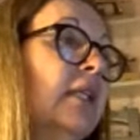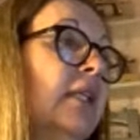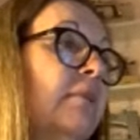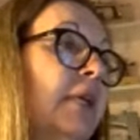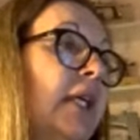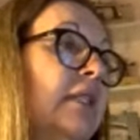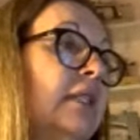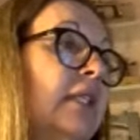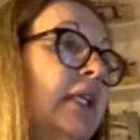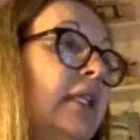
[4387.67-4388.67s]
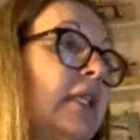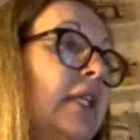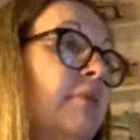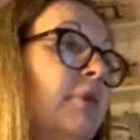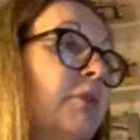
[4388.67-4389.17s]
Brian saying, get the
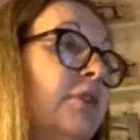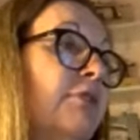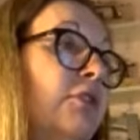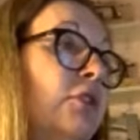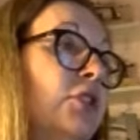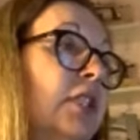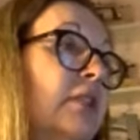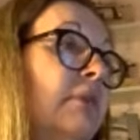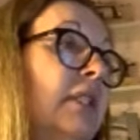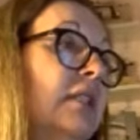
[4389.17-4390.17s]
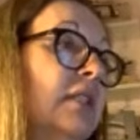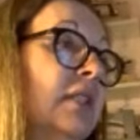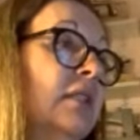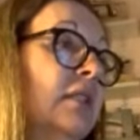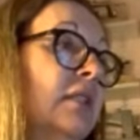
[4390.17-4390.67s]
neighbour with the future inmate
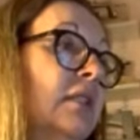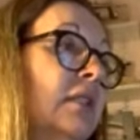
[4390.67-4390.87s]
son